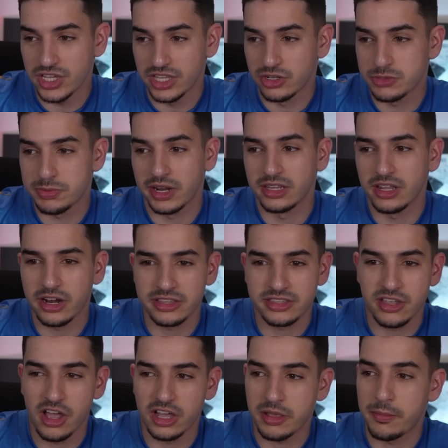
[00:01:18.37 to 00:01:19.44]
and there's been a lot of
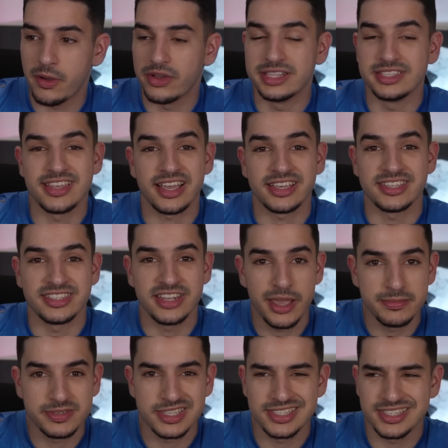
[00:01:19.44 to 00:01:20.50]
talk about Inzaghi's name
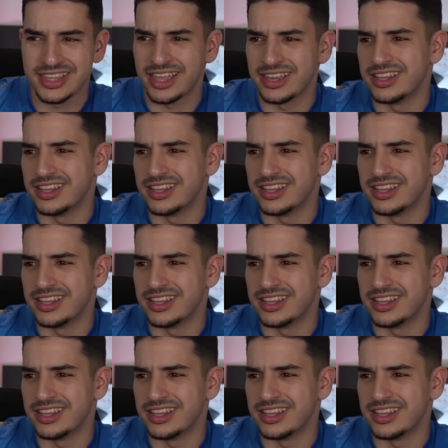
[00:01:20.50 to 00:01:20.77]
since then.